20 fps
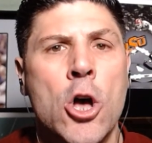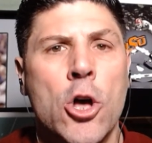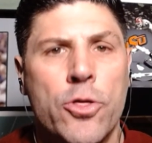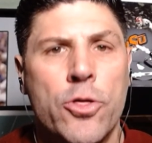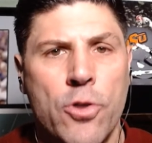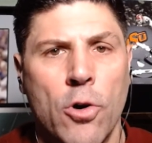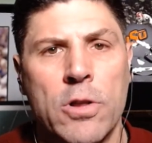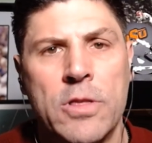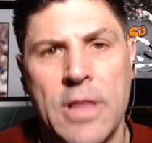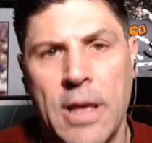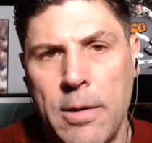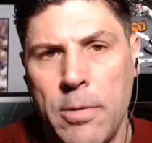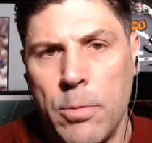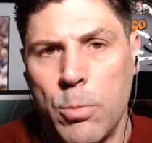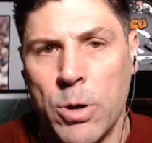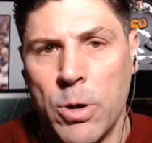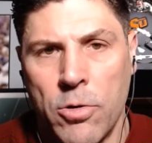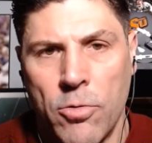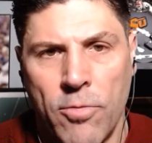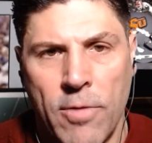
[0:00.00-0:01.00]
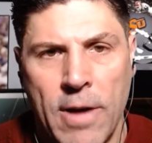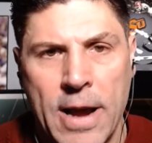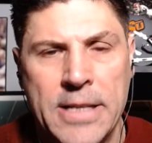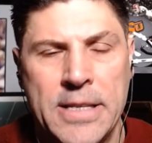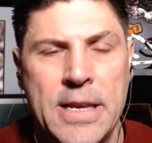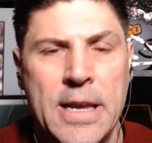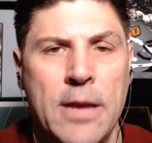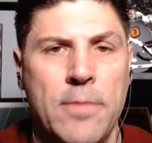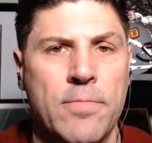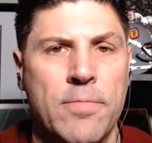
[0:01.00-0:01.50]
Thought they were the right
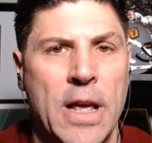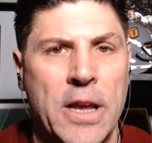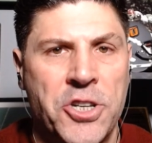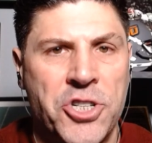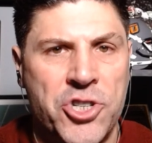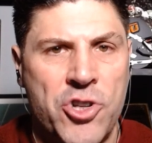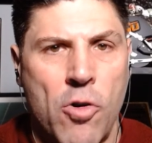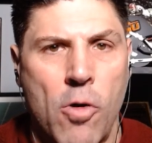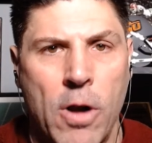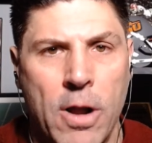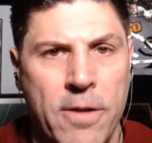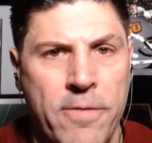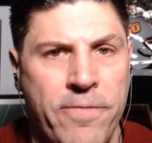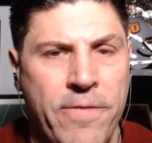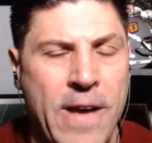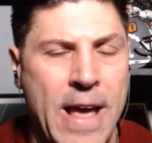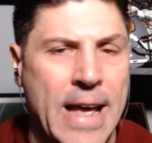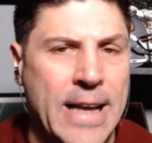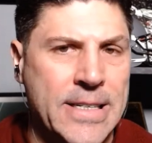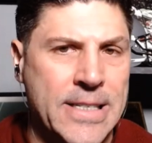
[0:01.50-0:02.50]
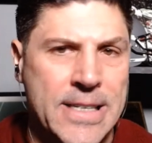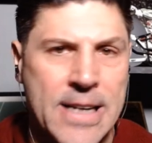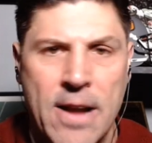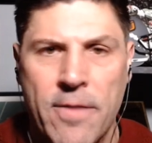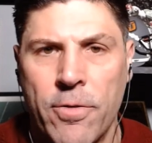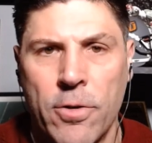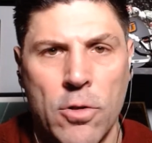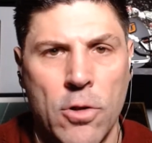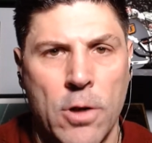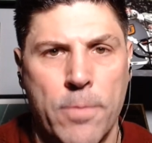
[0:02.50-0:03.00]
team. They started fast,
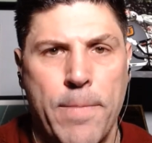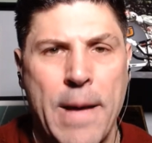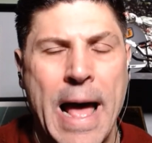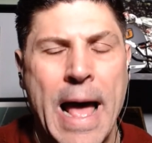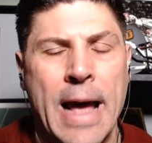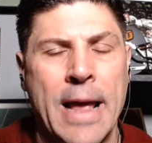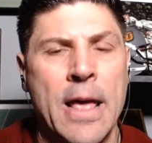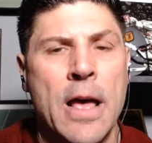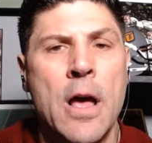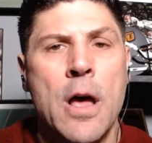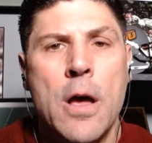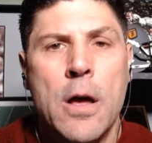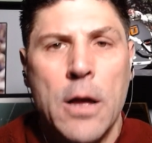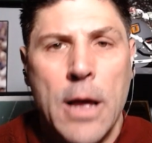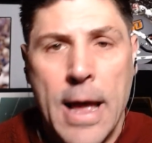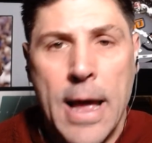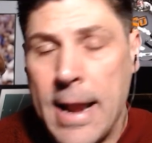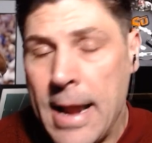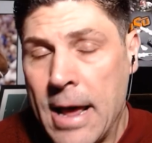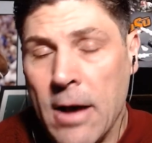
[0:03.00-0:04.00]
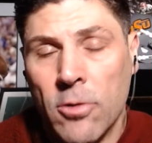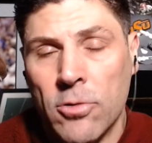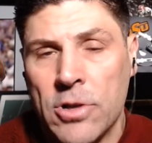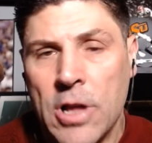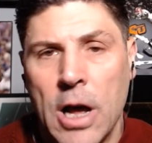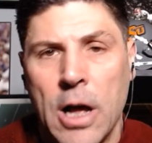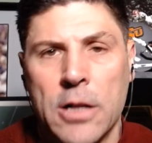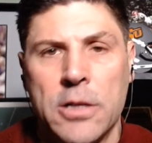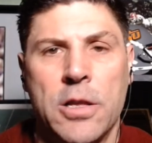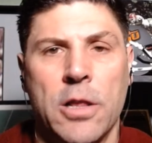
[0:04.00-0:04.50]
never looked back, and held
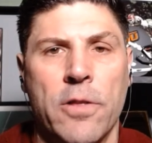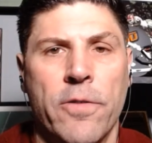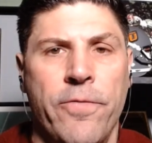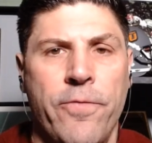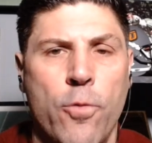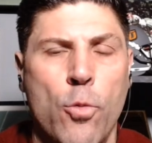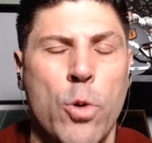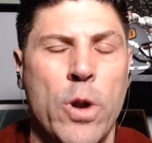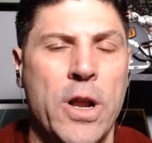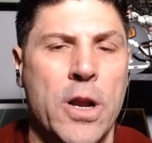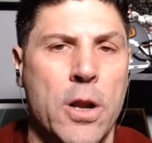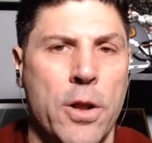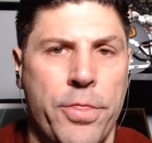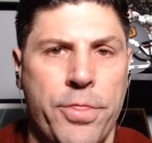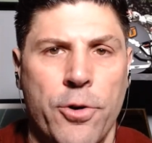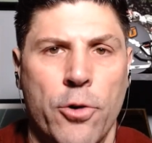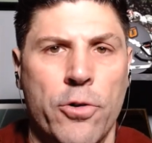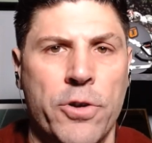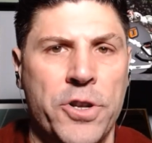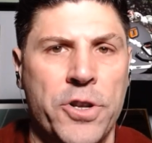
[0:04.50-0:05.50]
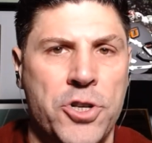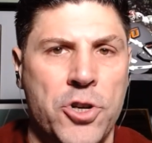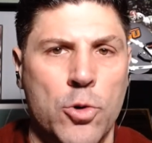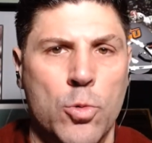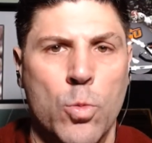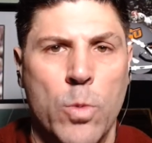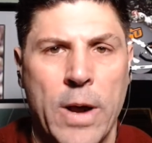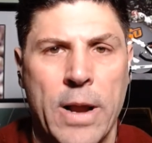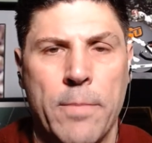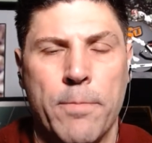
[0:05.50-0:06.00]
on to the 40-32
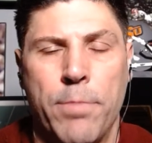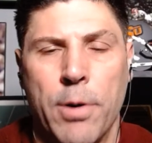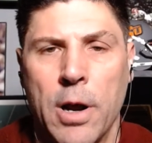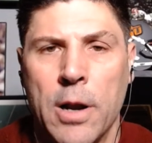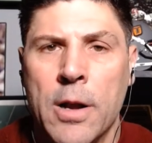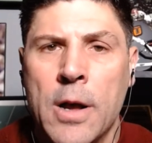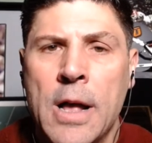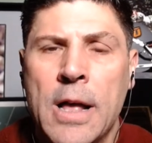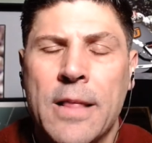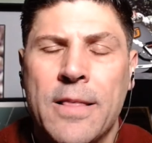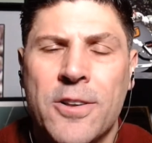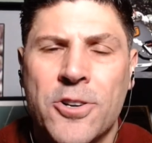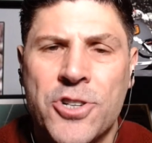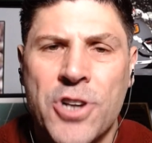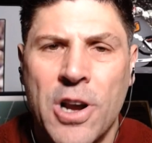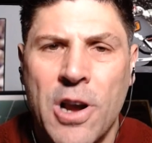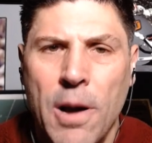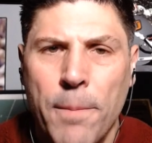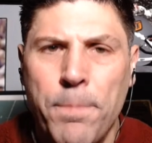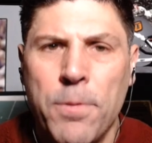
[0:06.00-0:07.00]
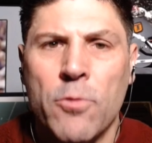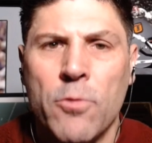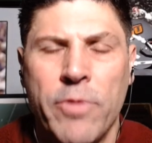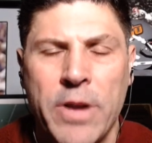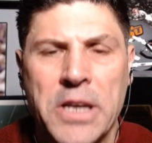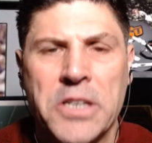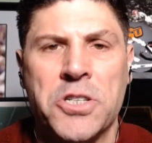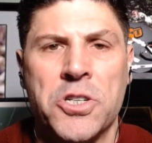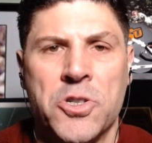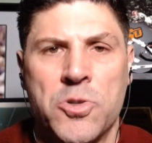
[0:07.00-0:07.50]
win. But there's a couple
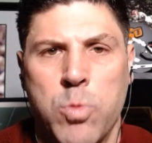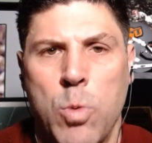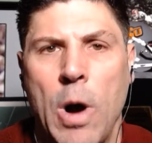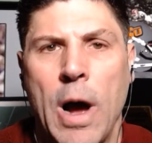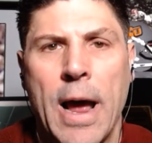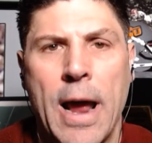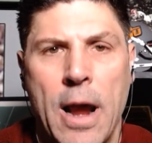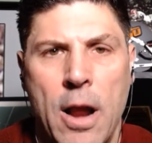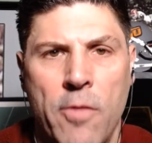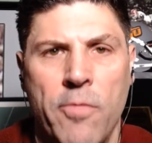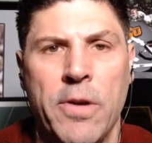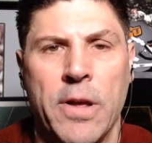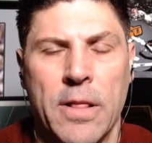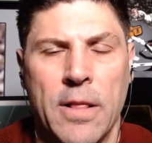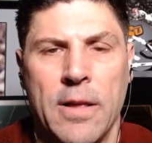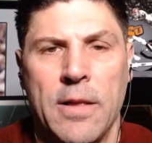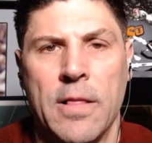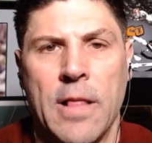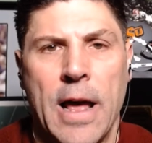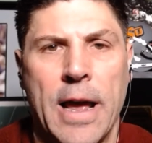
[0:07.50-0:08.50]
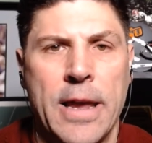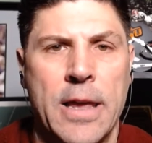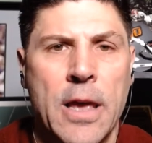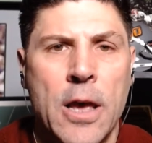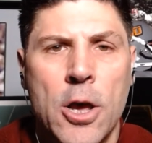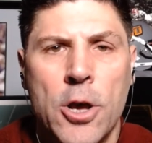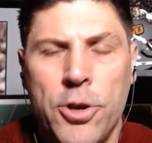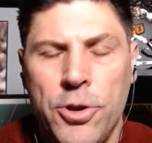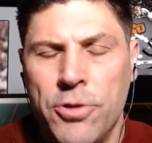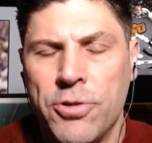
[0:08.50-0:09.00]
reasons why I really like
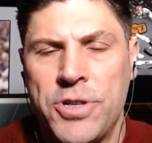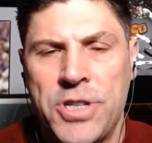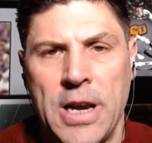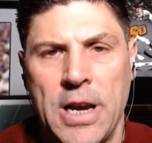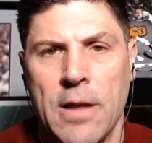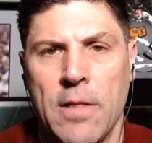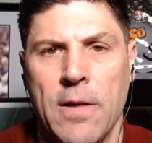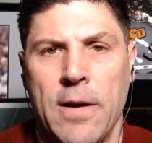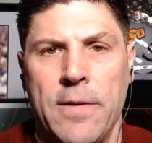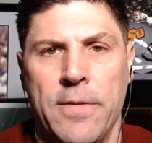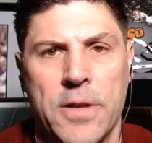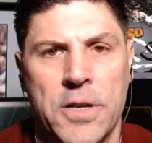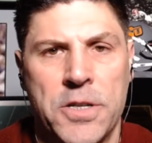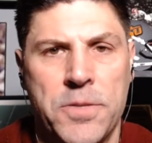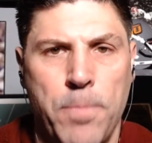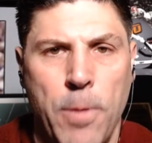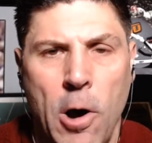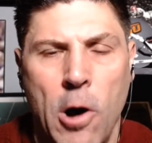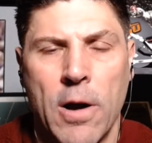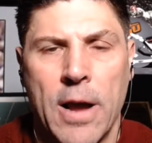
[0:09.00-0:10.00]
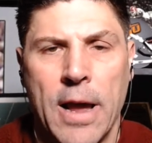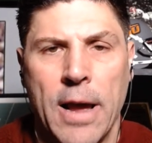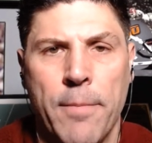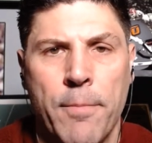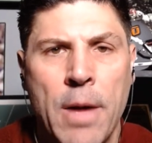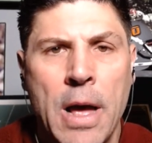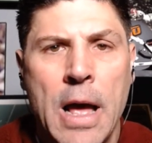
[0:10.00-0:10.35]
UCLA in this ballgame.